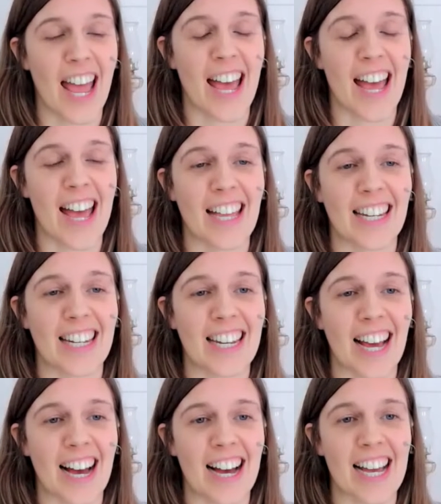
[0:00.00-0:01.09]
And
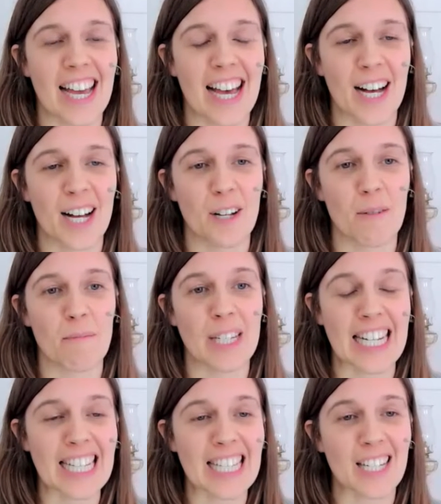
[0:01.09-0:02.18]
I help
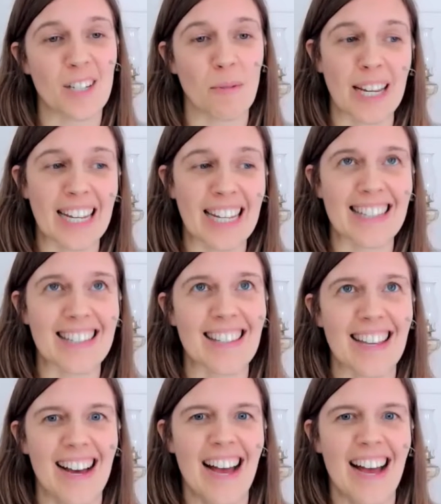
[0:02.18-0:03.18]
teens and tweens